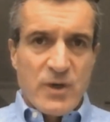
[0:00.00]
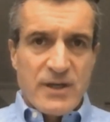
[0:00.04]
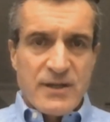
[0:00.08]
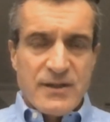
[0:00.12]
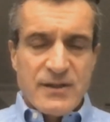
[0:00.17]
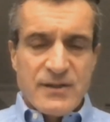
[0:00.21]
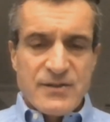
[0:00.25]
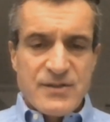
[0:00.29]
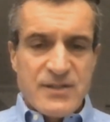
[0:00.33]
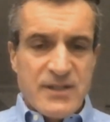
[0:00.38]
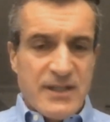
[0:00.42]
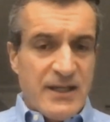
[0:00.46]

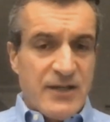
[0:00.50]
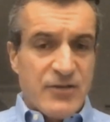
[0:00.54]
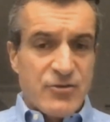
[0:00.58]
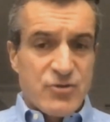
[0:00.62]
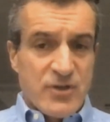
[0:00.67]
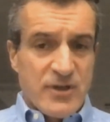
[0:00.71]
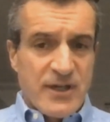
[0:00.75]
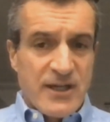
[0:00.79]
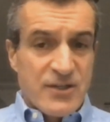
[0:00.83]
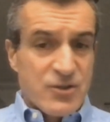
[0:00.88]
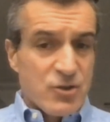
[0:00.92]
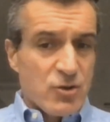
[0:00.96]
One is
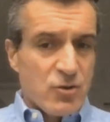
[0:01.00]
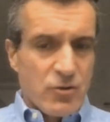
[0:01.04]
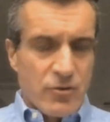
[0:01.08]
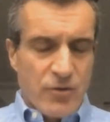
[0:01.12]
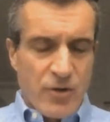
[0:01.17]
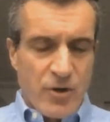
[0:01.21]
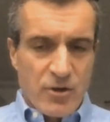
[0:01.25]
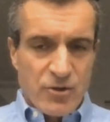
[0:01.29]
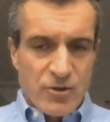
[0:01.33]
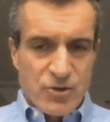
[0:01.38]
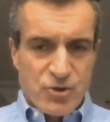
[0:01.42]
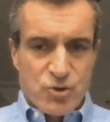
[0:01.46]
intranasal
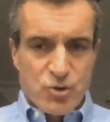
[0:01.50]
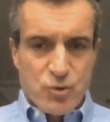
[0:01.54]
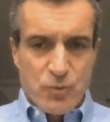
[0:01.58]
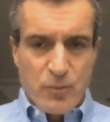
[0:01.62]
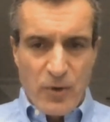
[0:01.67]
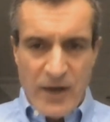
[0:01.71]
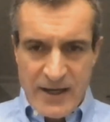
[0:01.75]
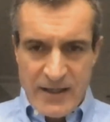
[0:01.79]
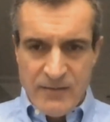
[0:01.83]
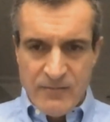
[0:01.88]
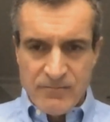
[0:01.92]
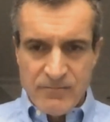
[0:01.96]
or nose to
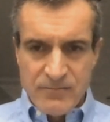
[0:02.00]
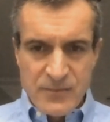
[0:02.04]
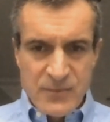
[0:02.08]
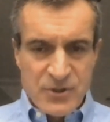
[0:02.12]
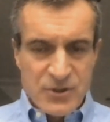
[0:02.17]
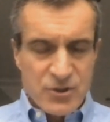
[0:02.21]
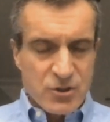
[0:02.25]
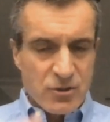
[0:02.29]
brain,